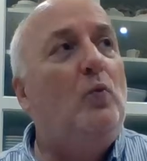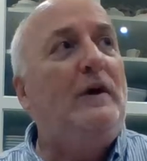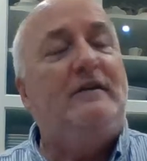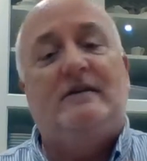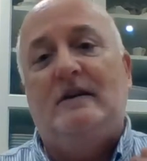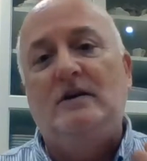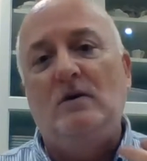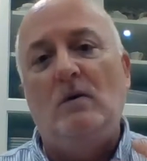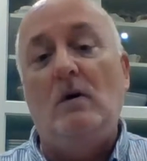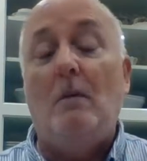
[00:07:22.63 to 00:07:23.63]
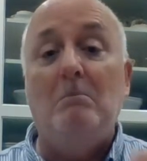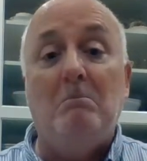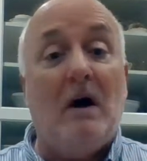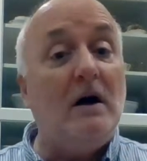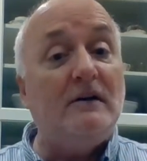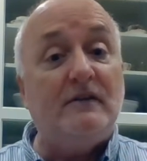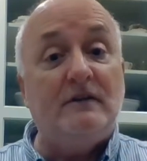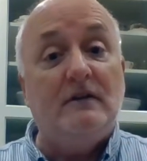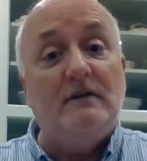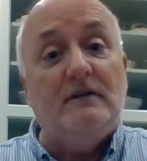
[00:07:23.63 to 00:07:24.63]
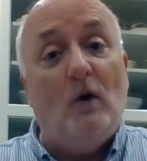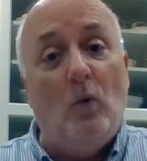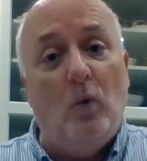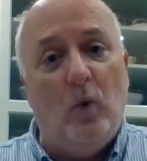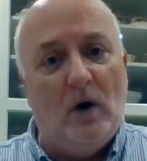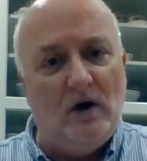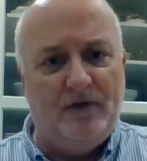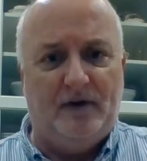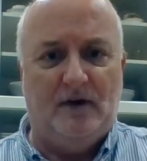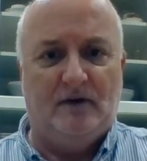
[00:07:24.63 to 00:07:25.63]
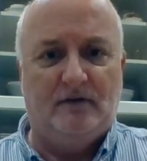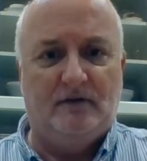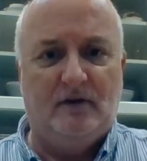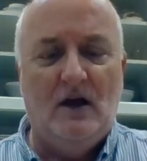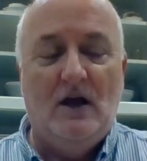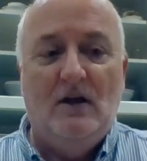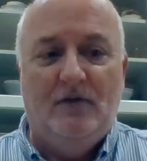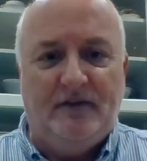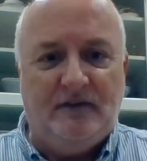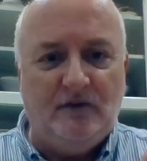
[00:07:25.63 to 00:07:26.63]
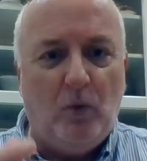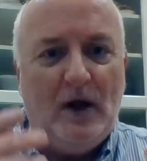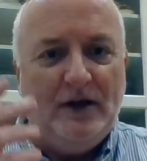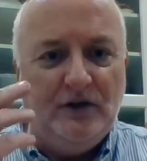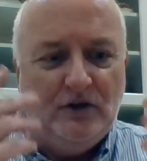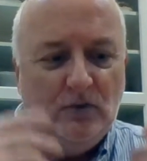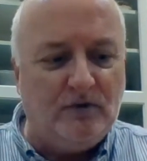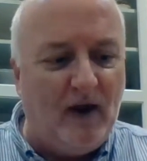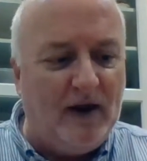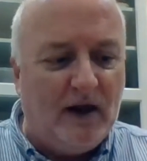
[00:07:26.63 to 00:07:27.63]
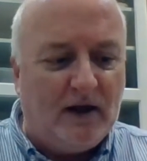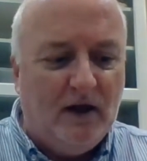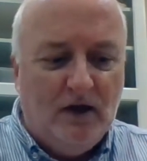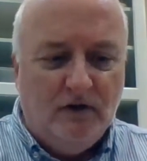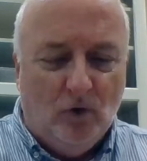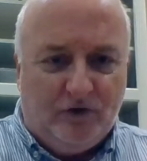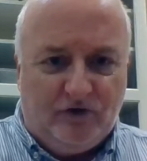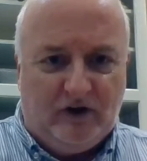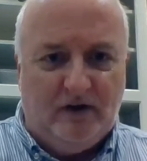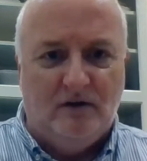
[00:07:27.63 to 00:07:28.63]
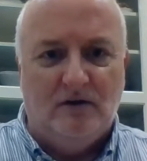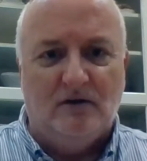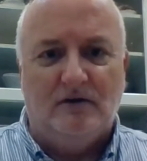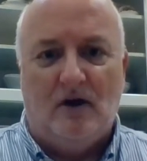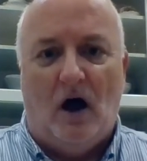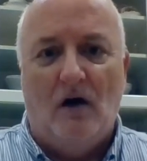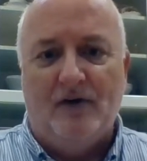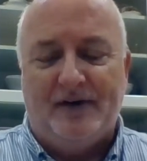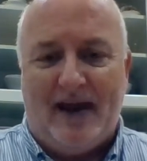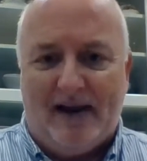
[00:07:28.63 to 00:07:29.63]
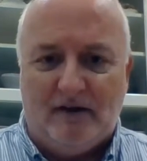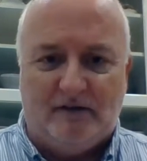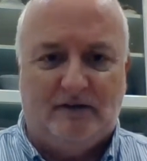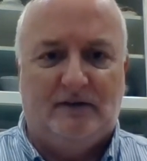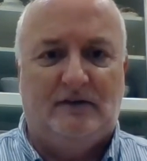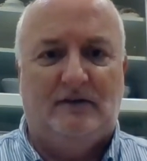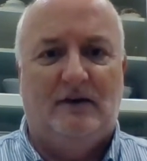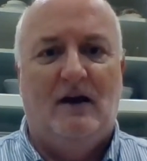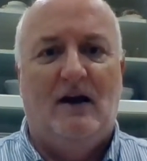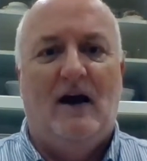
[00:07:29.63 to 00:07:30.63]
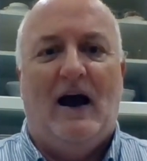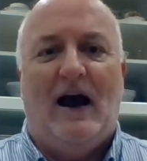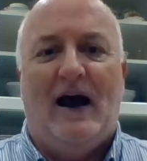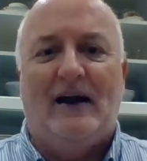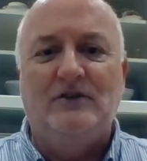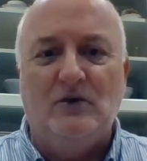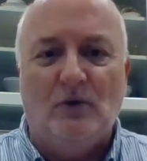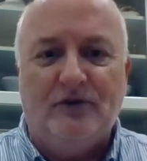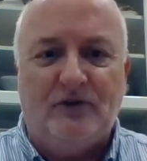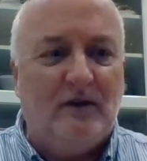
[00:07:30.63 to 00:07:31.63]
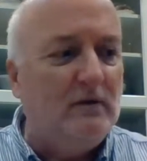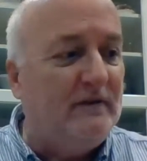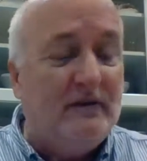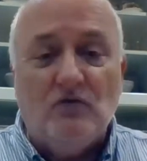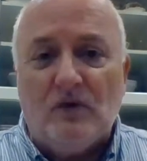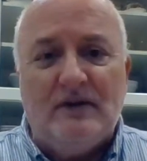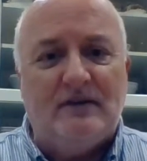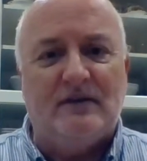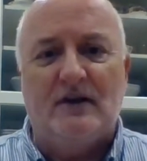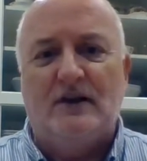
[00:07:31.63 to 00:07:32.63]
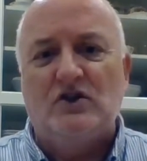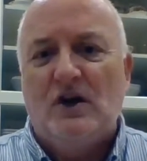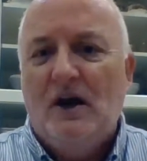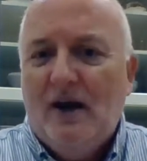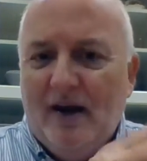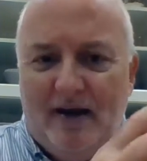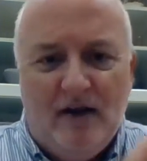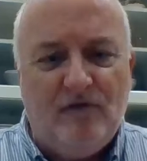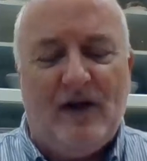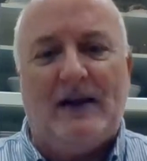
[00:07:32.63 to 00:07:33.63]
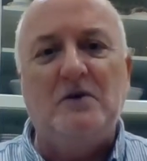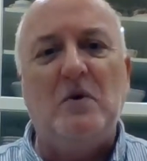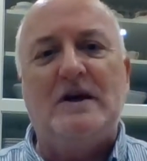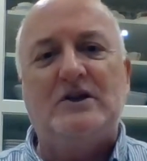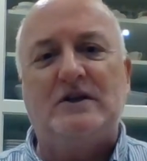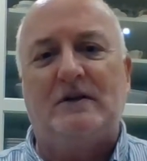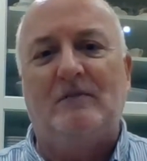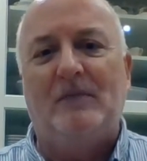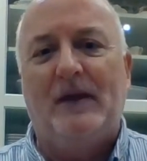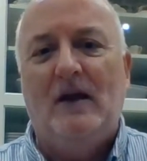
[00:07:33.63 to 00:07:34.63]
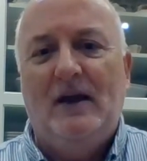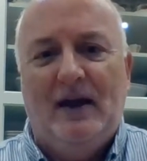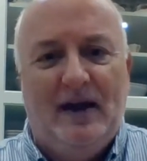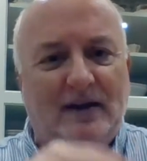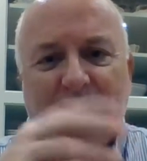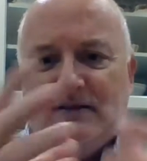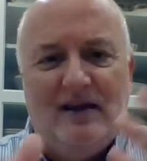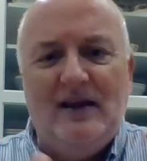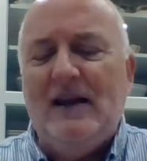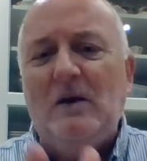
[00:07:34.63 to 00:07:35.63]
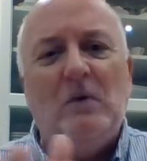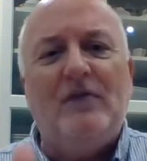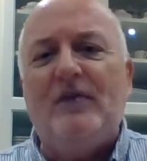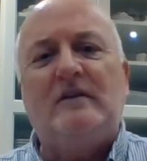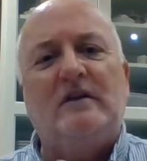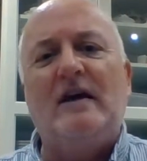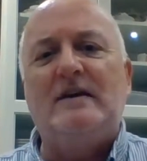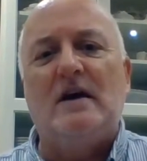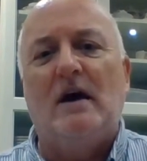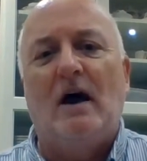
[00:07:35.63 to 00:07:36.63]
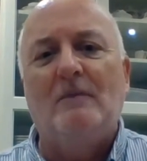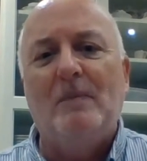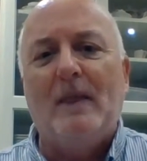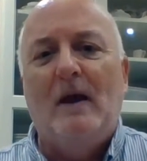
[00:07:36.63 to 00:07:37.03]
We see your master's worthiness. This is where you take your skills of analysis and your skills in research, in evaluation, in dealing with the data,